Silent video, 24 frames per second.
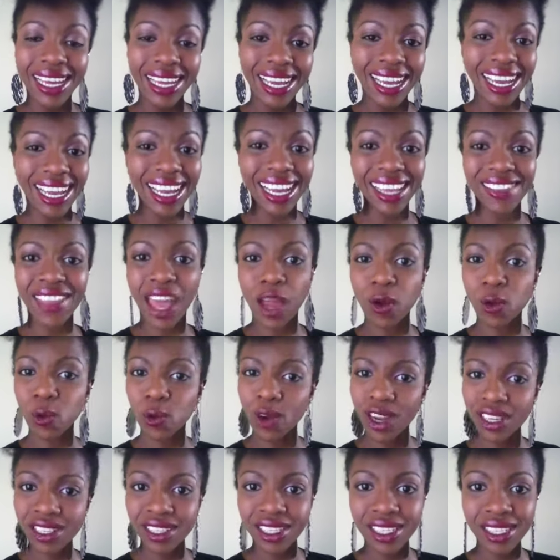Ah, that
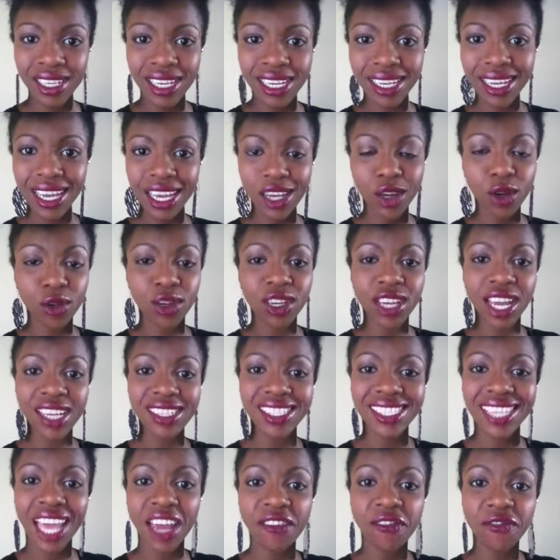wrestling, it
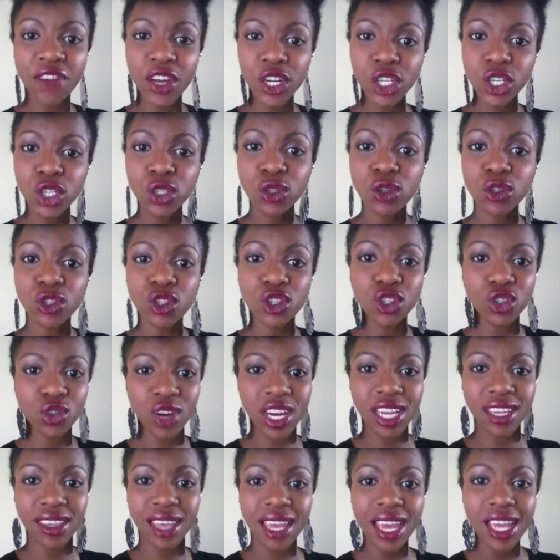creates that functional
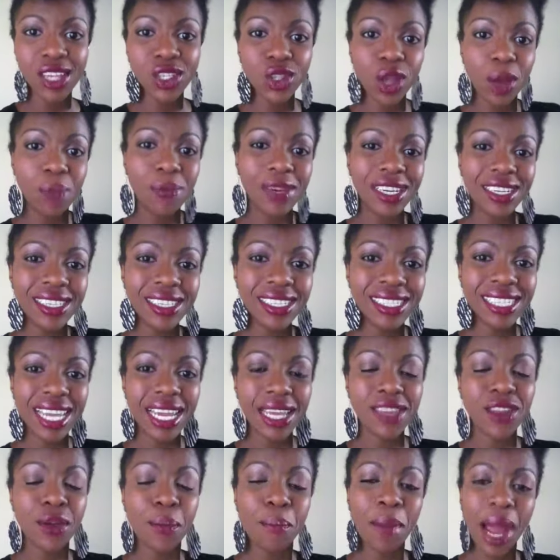strength. So I'm to
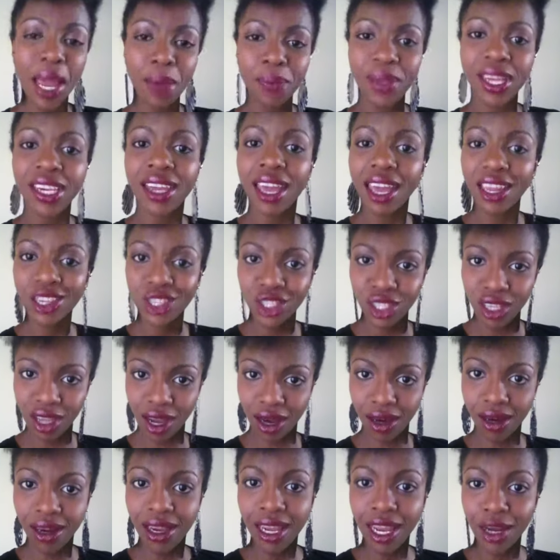say there might be an edge
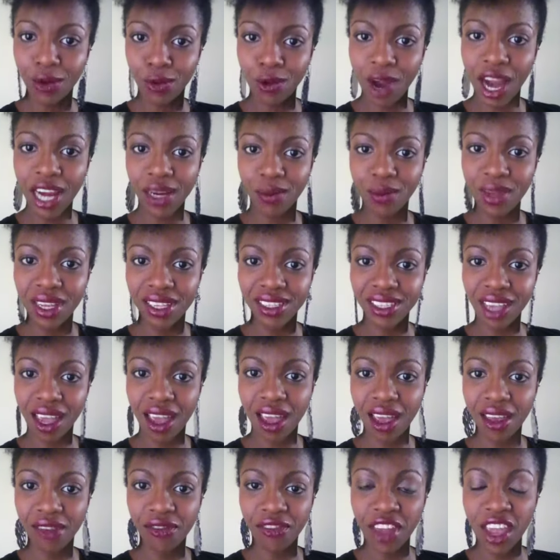there in Weidman's
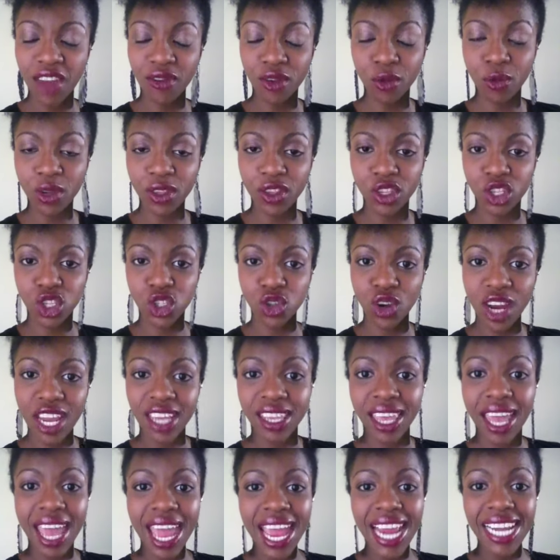uh, favor with the
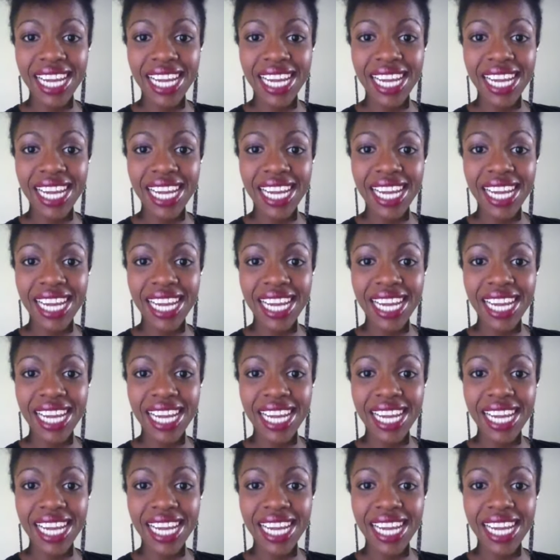strength.